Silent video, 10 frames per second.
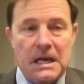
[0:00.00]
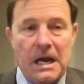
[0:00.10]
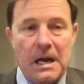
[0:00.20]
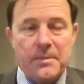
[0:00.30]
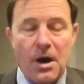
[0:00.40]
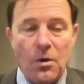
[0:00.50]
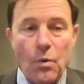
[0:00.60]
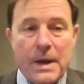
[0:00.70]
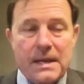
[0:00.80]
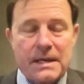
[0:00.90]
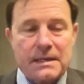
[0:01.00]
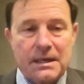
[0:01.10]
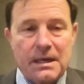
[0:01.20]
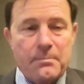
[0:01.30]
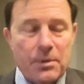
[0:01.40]
a weak
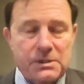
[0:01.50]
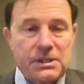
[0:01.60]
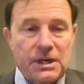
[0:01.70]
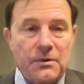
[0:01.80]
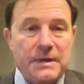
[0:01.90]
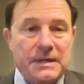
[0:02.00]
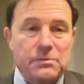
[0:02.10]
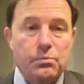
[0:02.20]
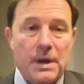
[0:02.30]
Moscow is